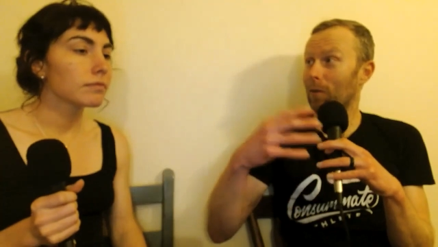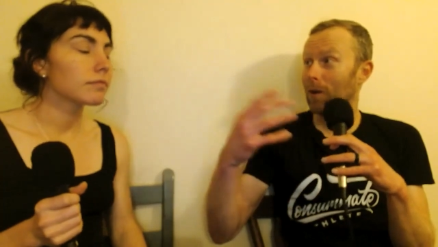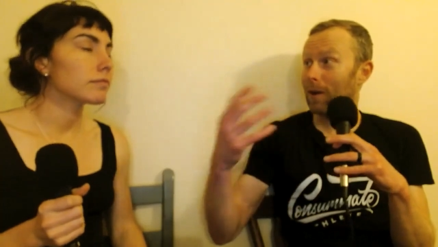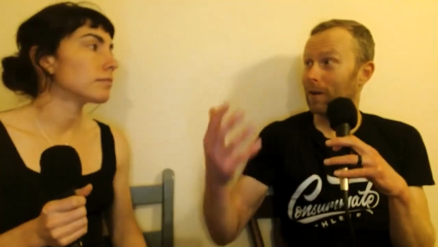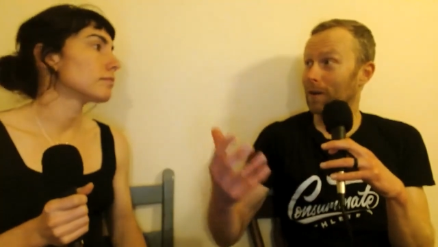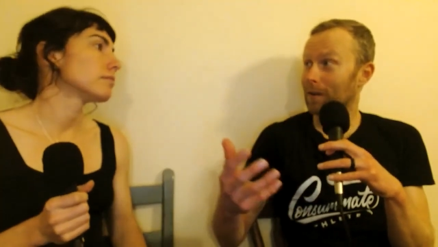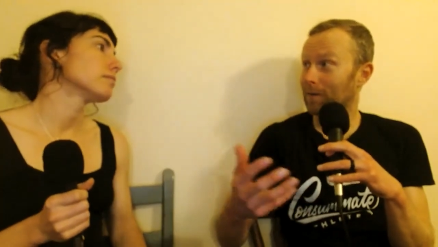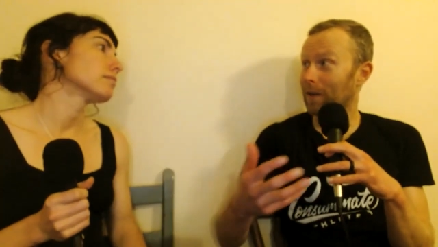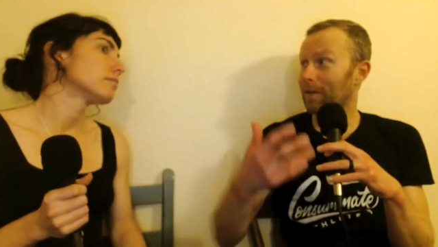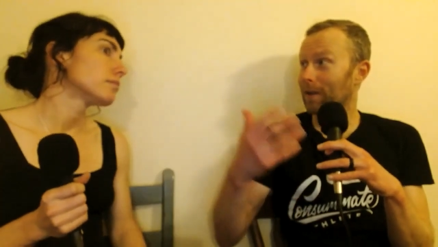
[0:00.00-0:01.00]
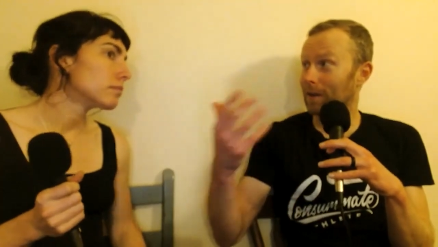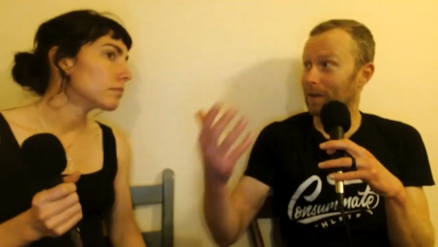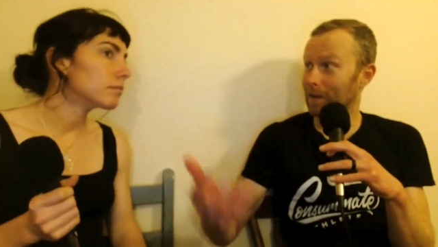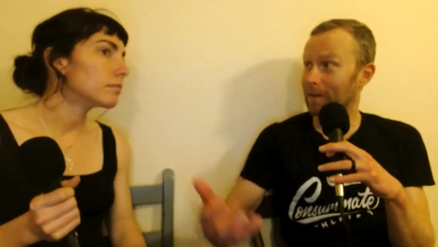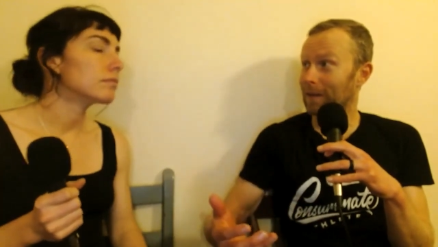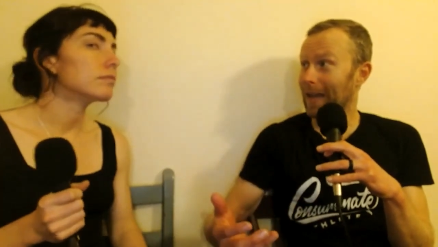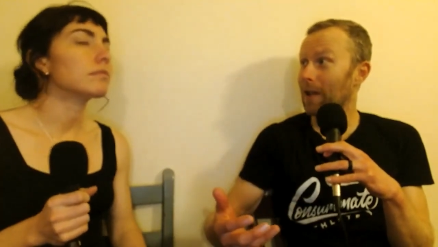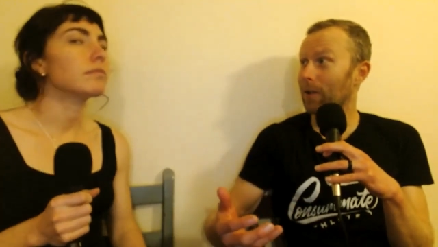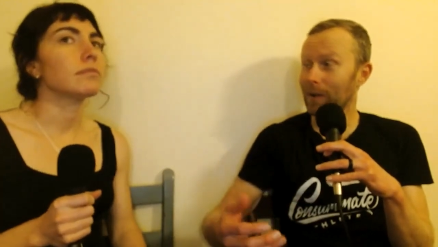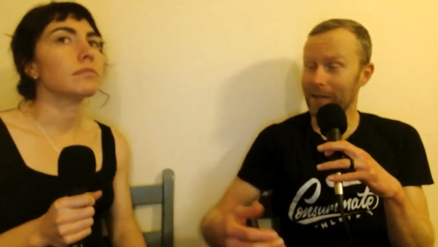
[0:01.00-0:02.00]
Speaker 1: 400, 500
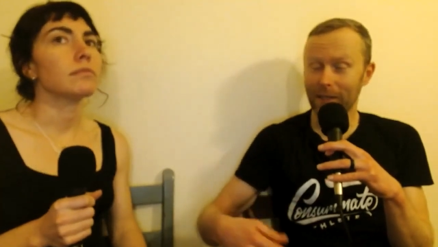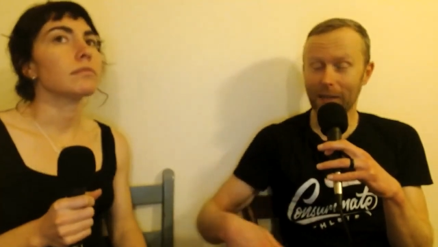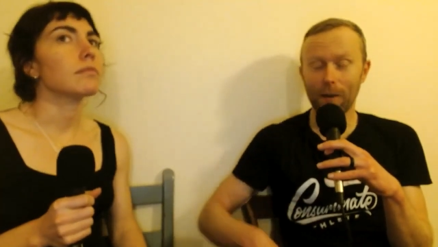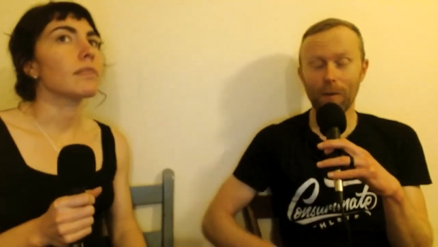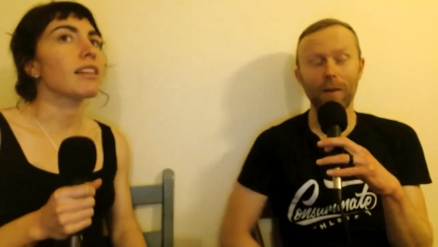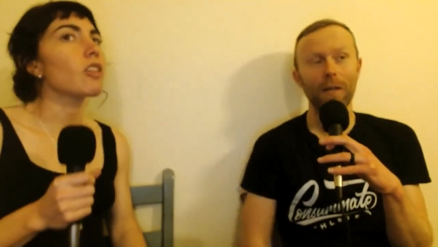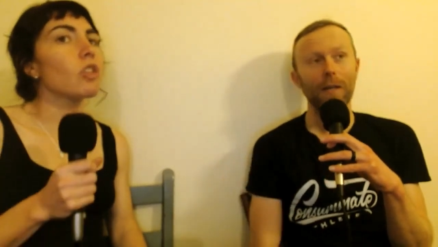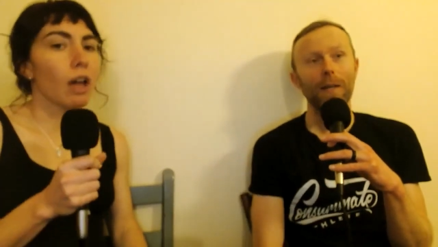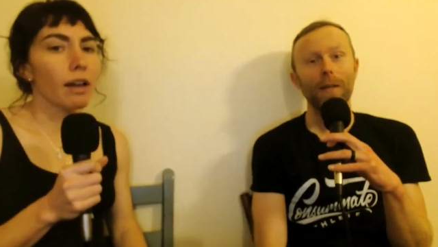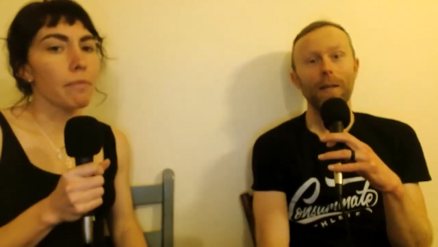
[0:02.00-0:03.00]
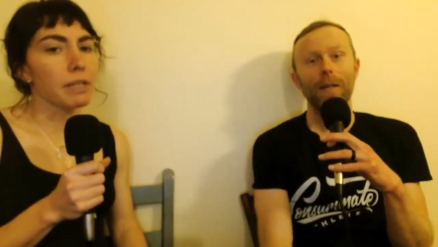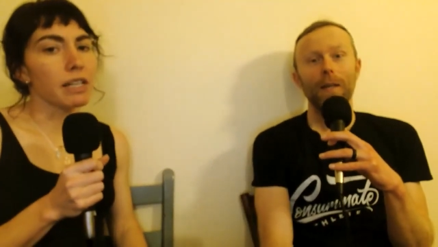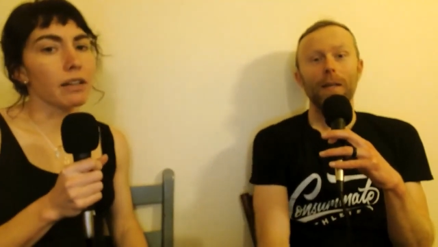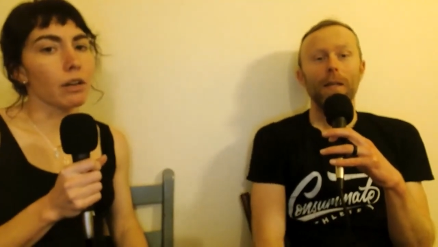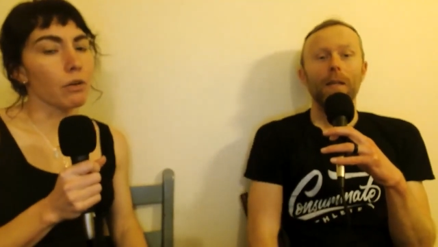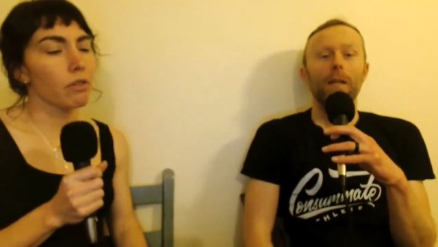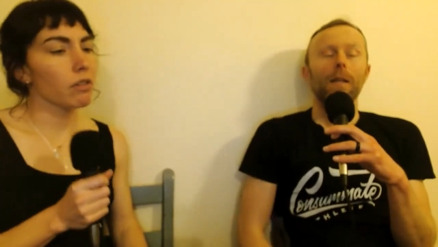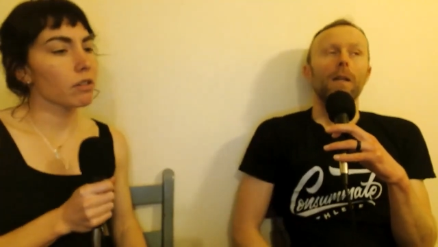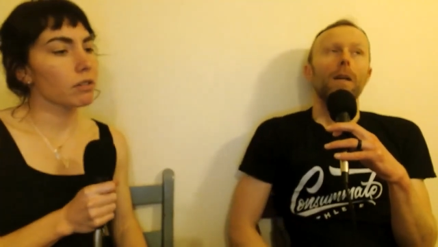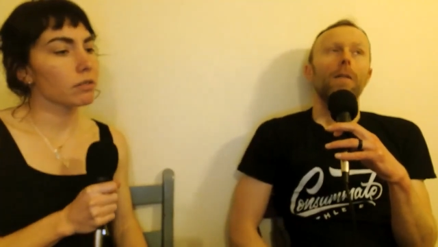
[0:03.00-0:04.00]
calories an hour? It's
Speaker 2: a lot of
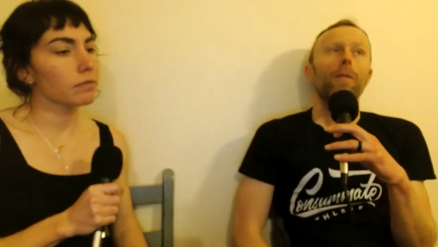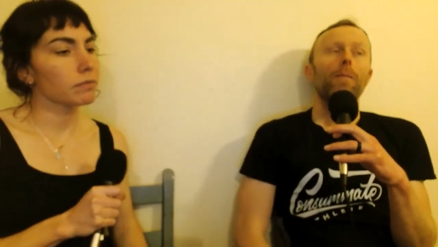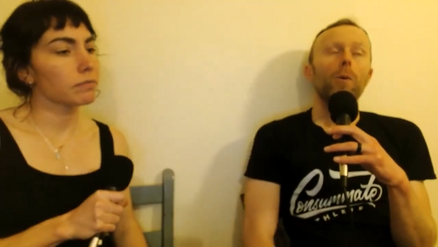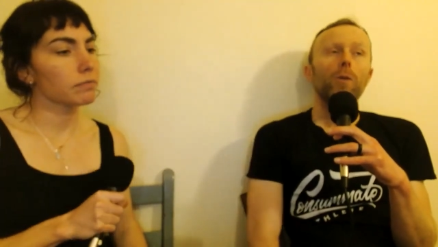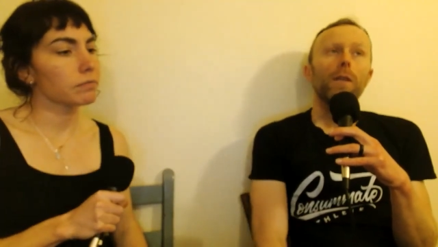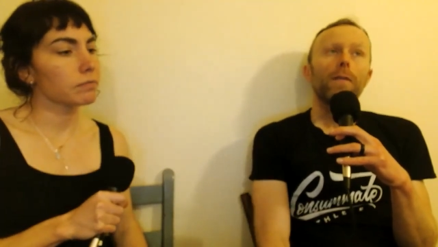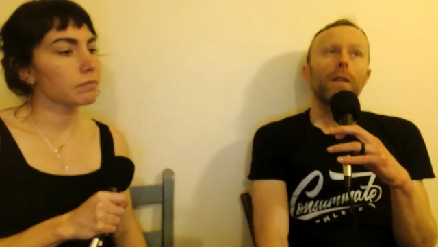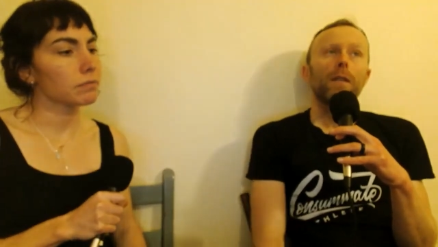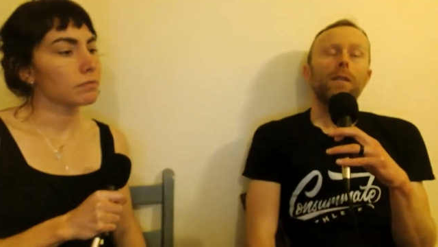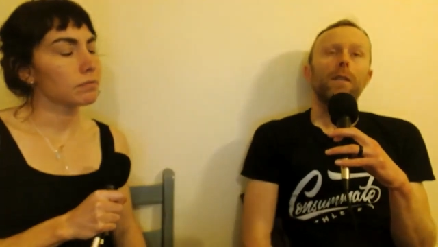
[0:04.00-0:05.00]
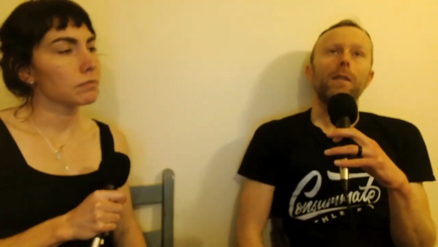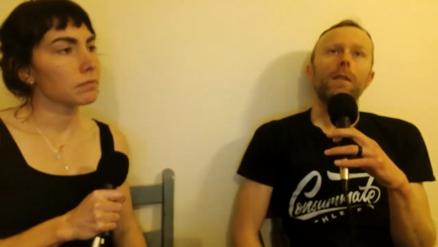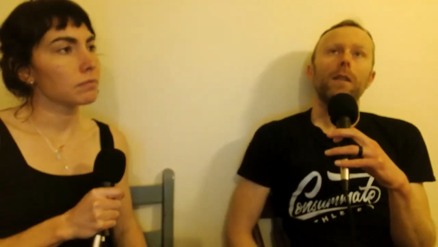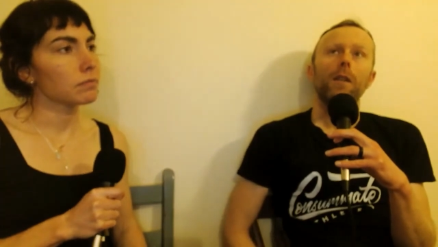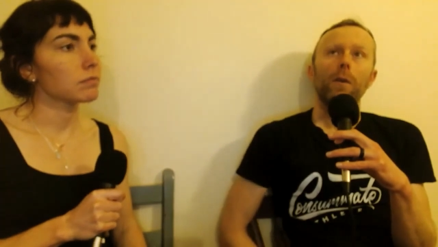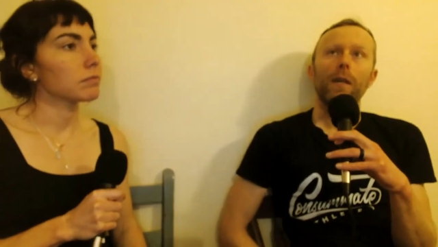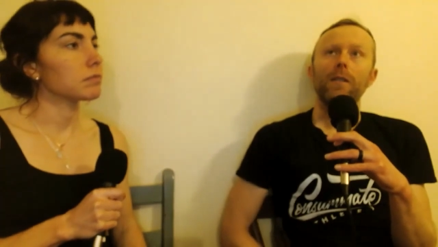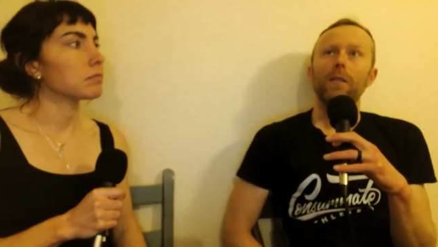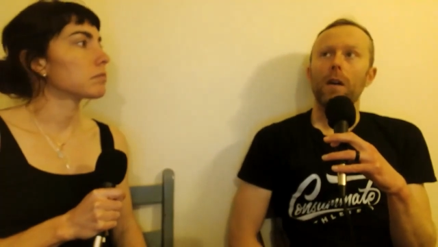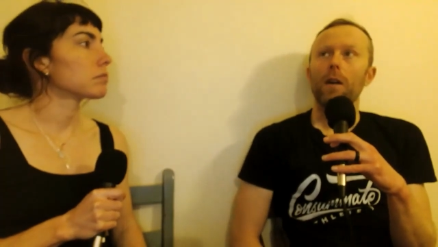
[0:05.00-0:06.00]
potatoes.
Speaker 1: For most of us, you know,
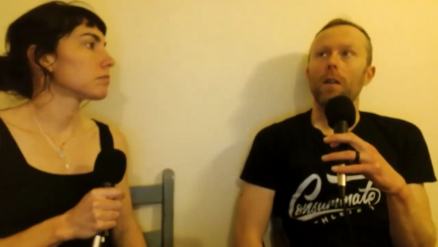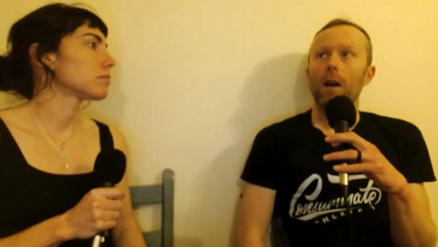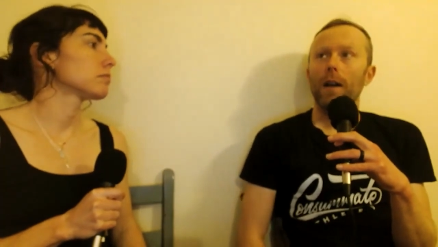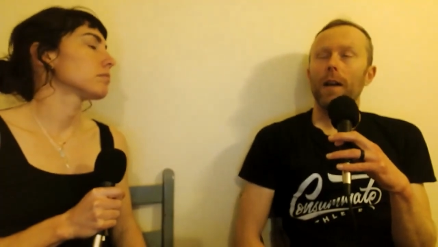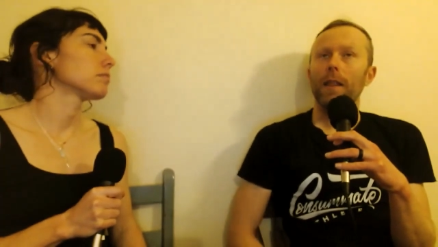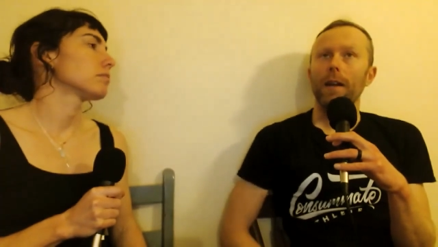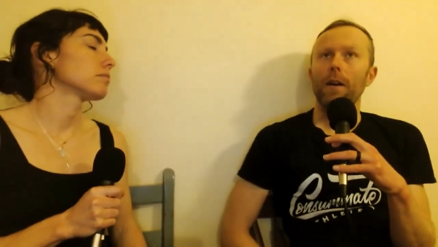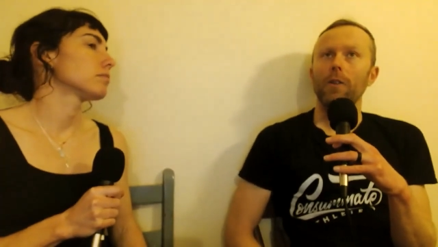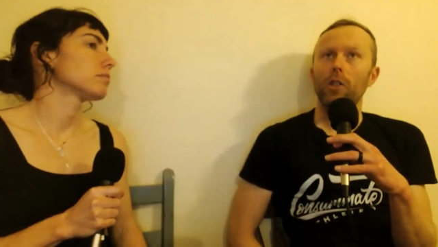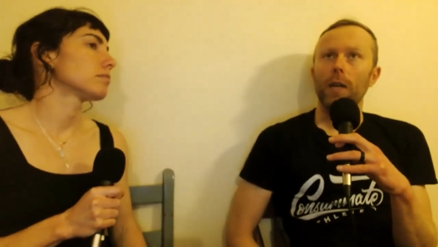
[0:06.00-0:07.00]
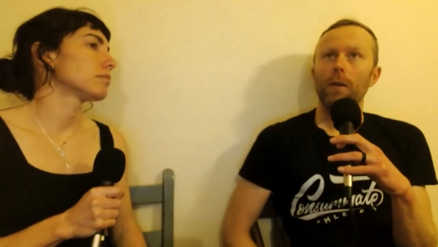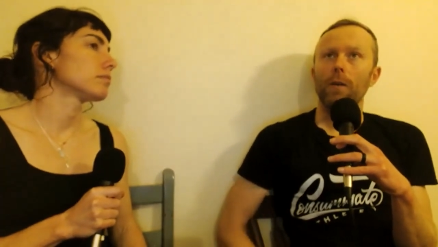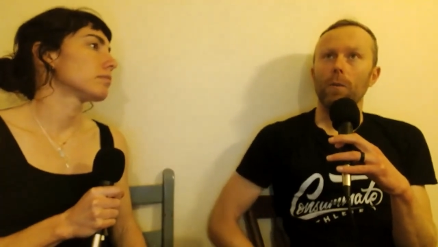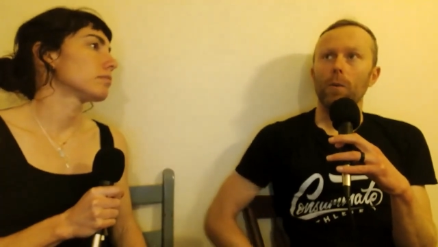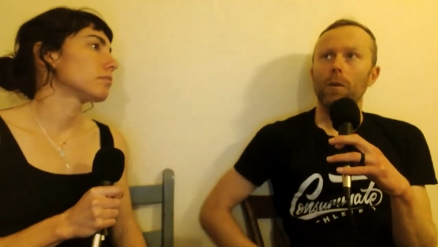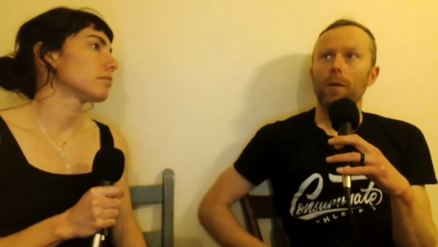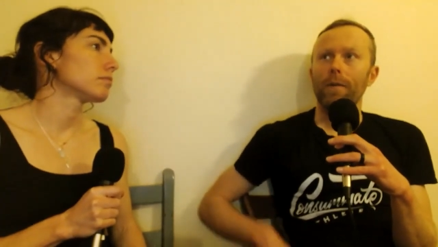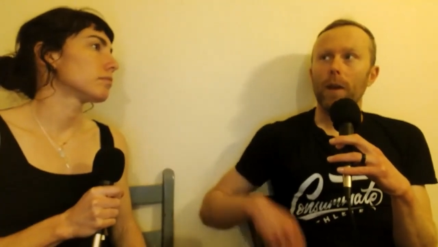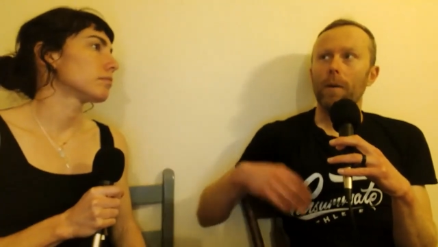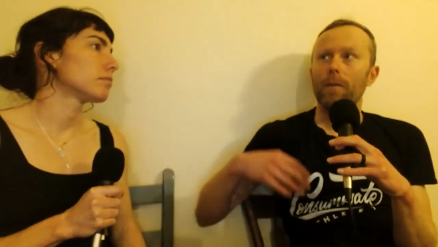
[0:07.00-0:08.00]
it's not a lot. And I think our general rule
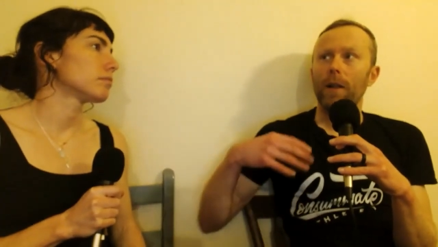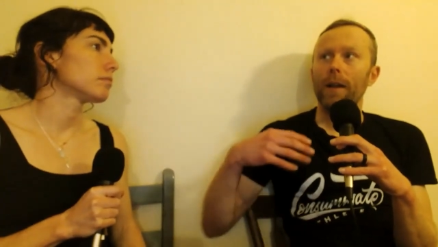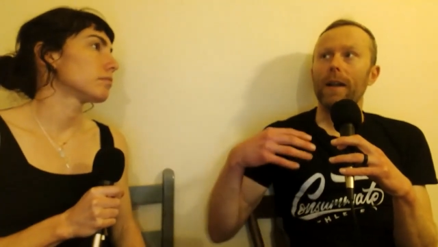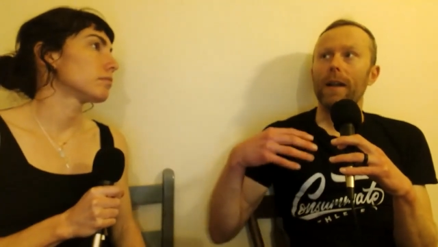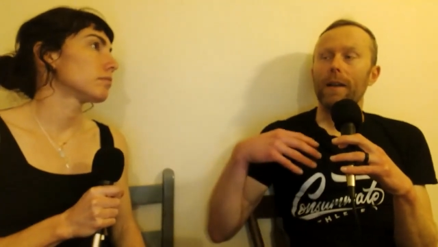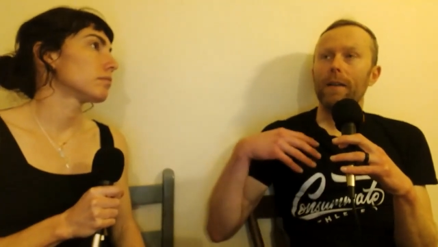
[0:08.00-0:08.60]
of thumb of like